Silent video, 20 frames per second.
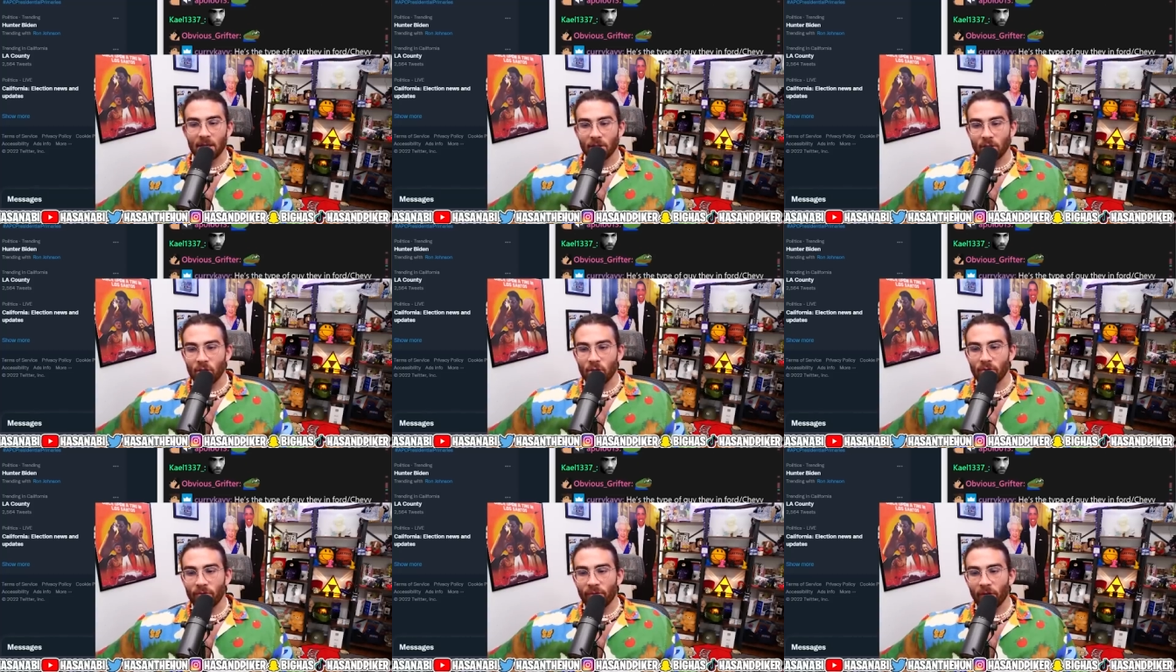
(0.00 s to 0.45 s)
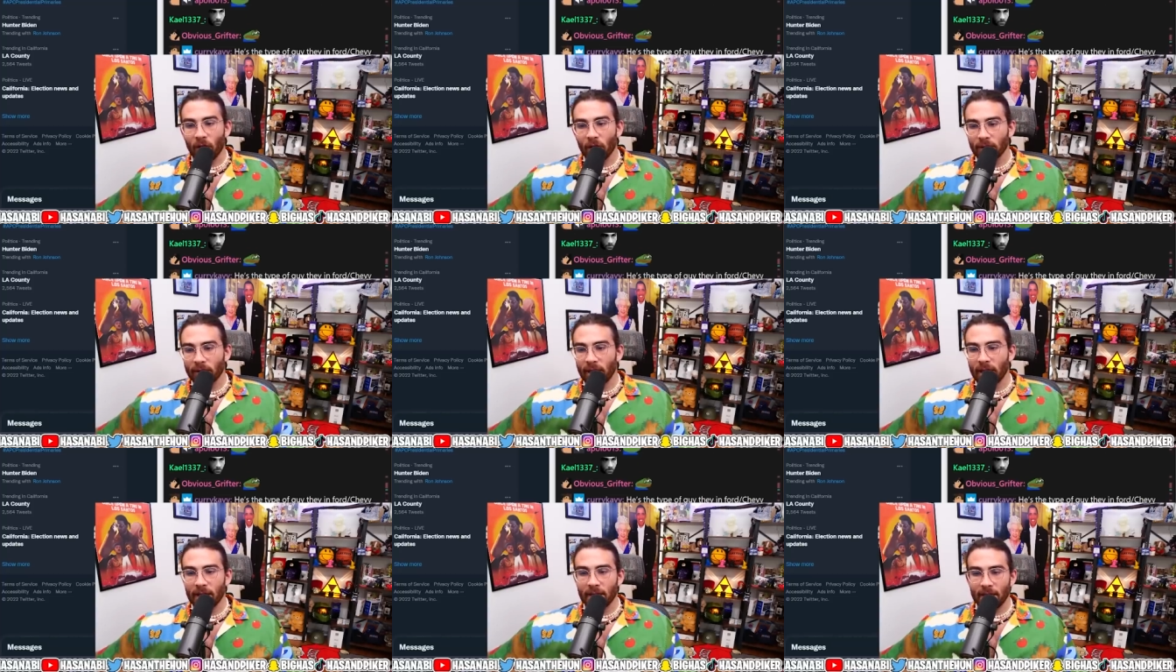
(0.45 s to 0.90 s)

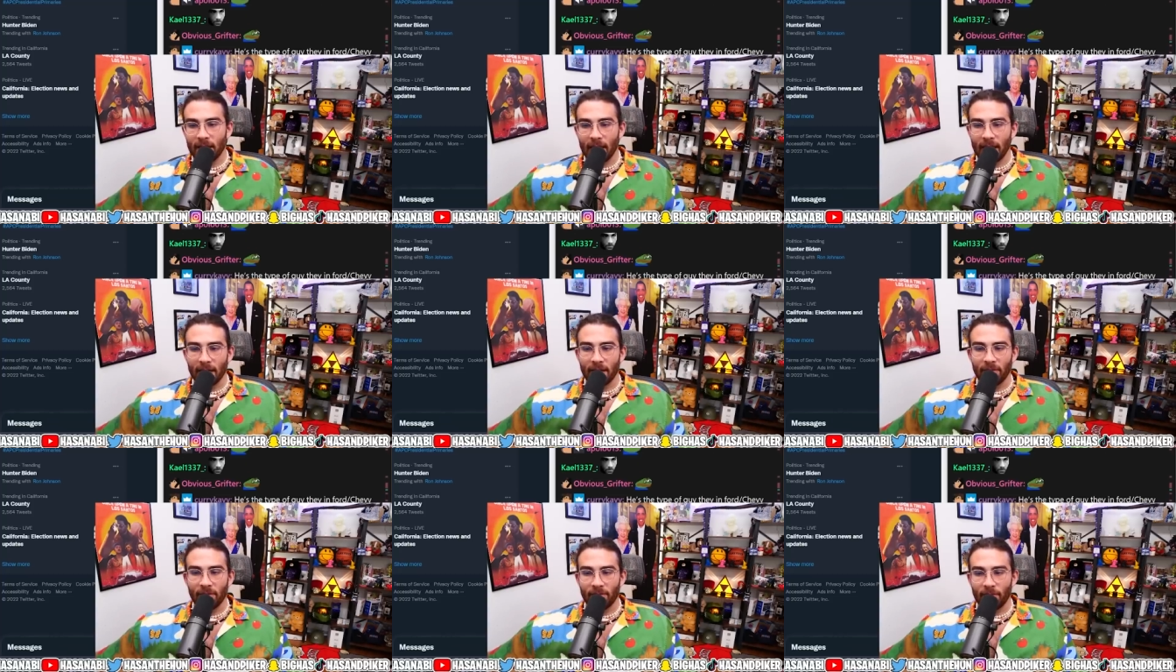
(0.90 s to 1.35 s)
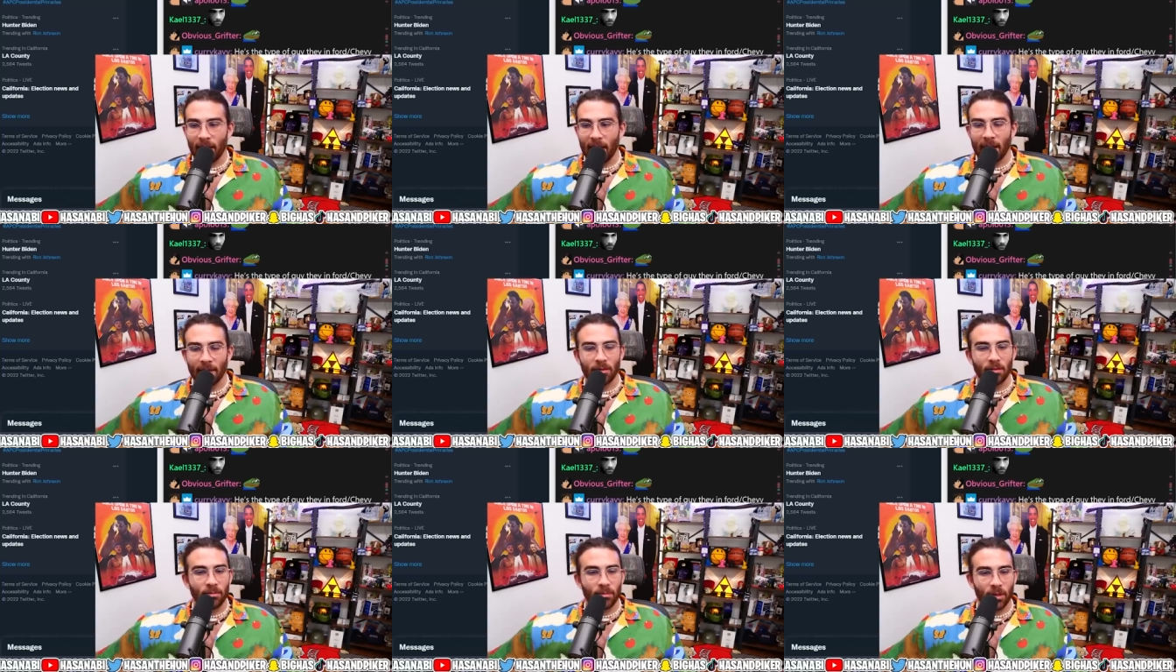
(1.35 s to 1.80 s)
Uvalde native
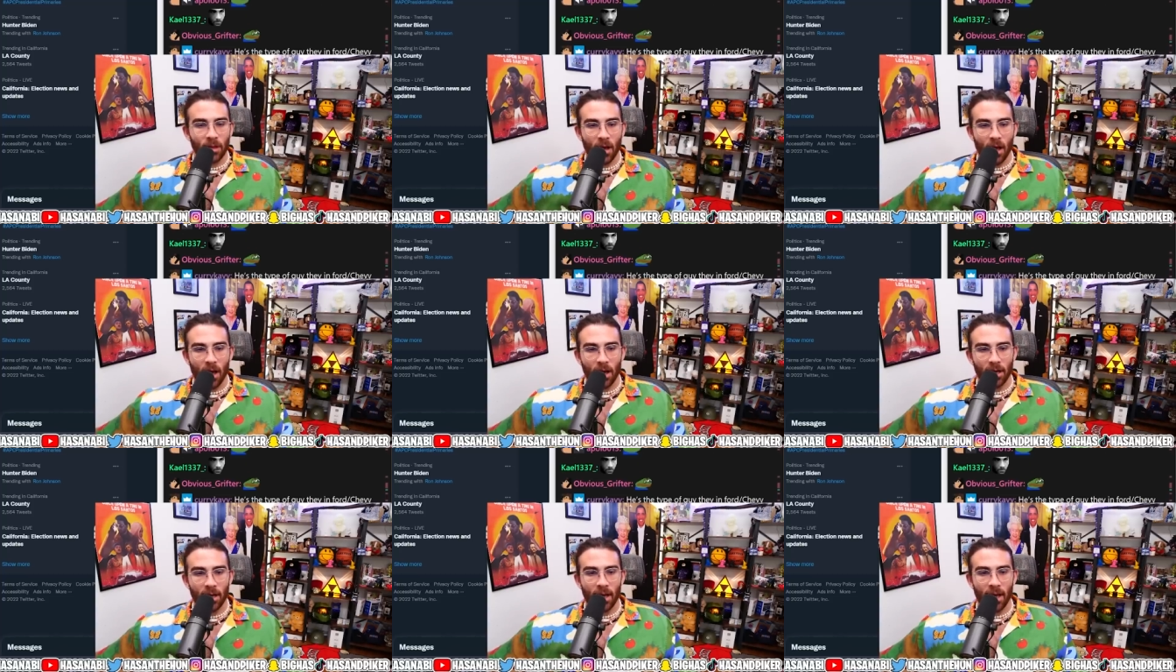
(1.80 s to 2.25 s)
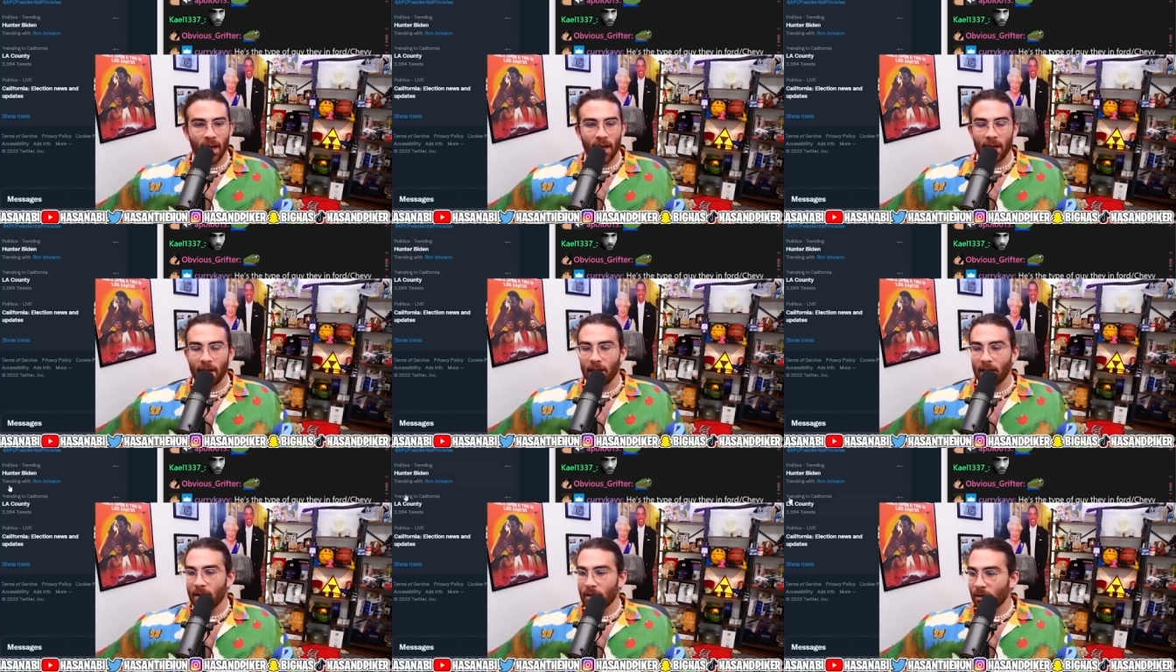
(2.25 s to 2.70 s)
Matthew
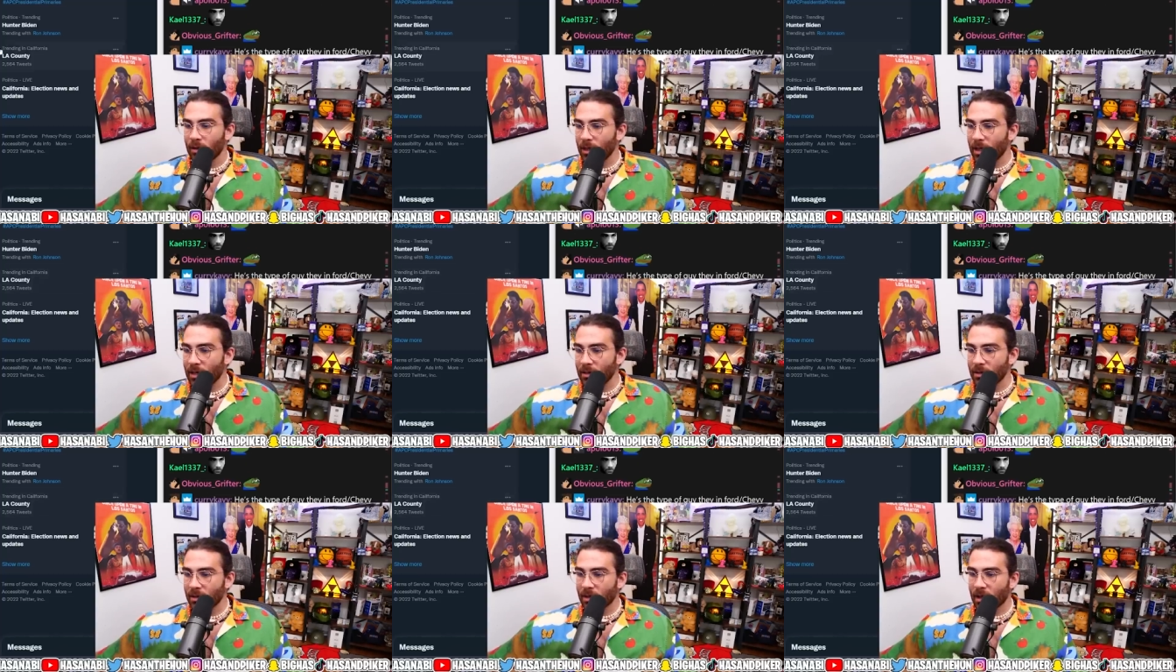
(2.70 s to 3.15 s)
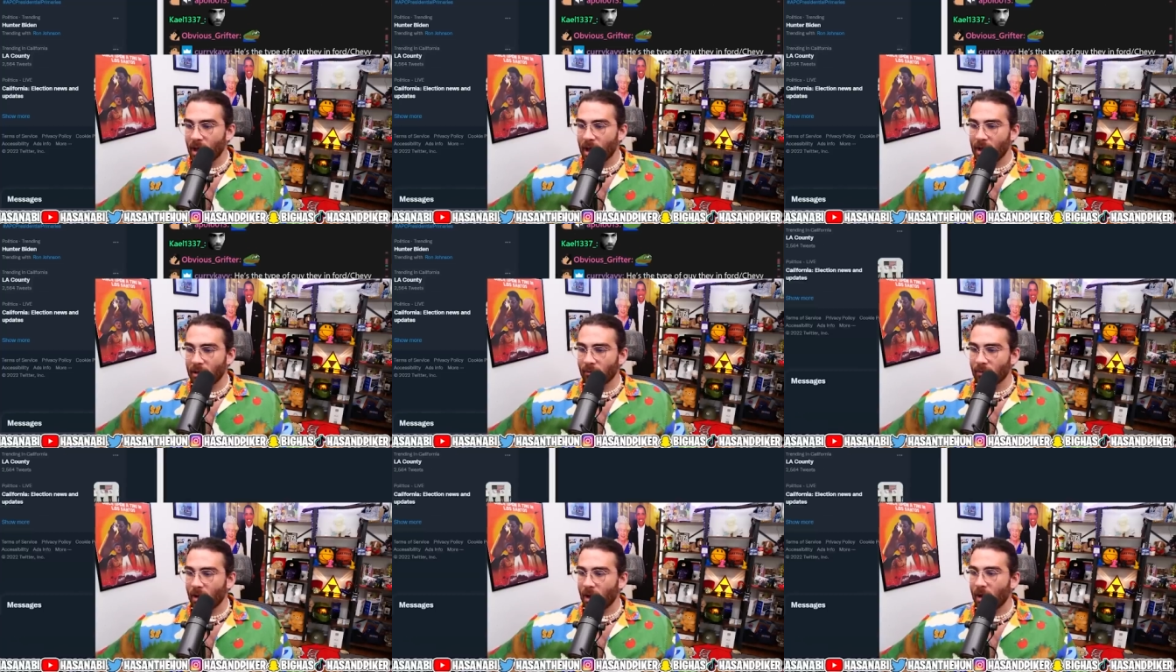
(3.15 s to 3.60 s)
McConaughey in the
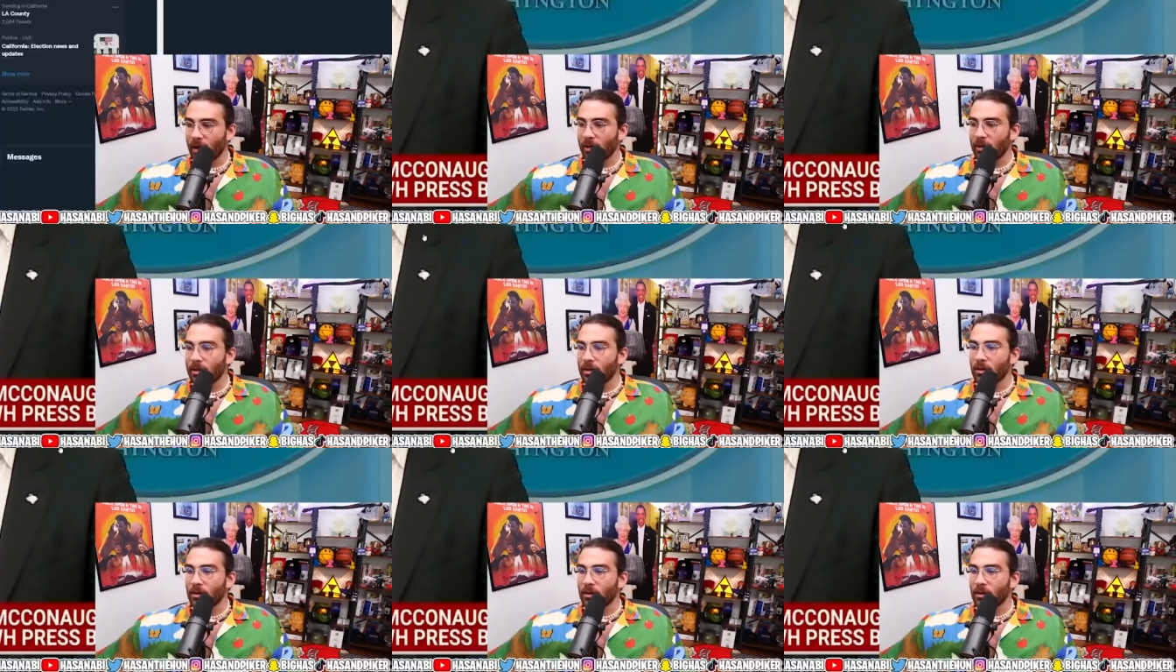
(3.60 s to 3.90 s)
chyron.